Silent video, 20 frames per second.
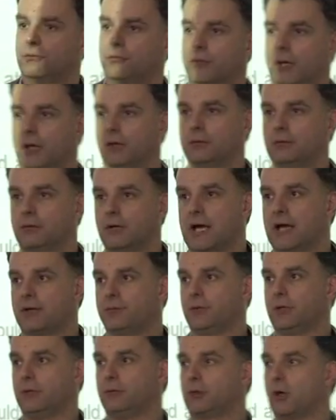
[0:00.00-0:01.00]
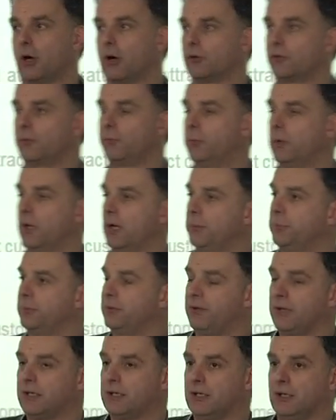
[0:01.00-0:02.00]
So have you got a
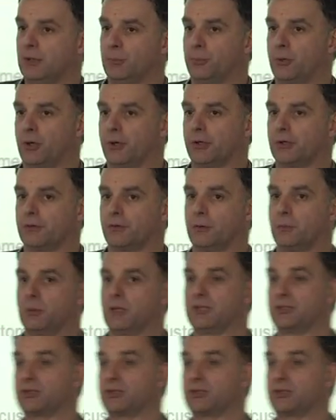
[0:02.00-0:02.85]
particular product that will